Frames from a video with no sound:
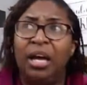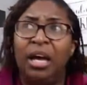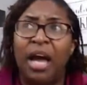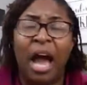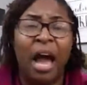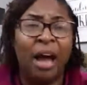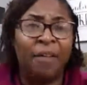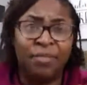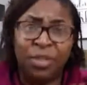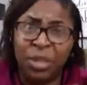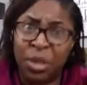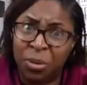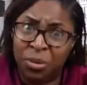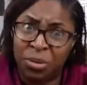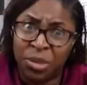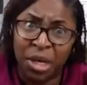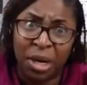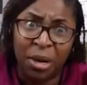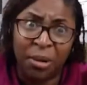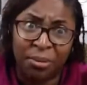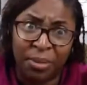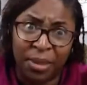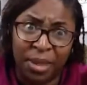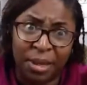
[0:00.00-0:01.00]
I've told
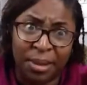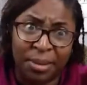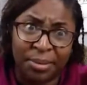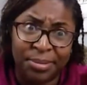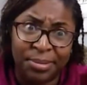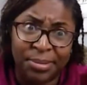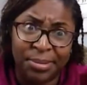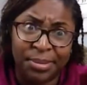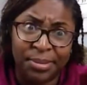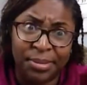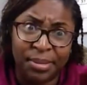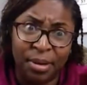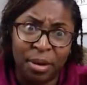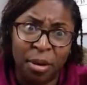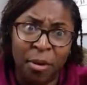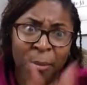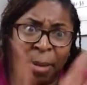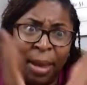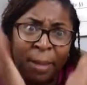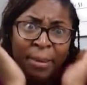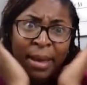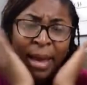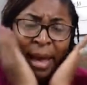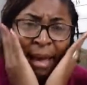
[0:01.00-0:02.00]
y'all this, or
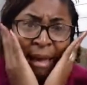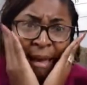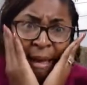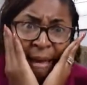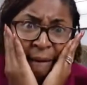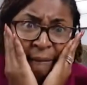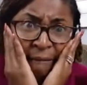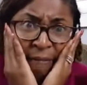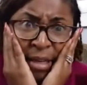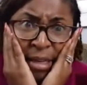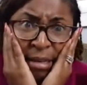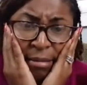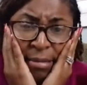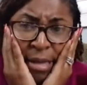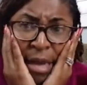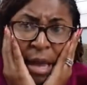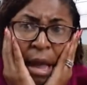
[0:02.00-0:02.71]
maybe I haven't.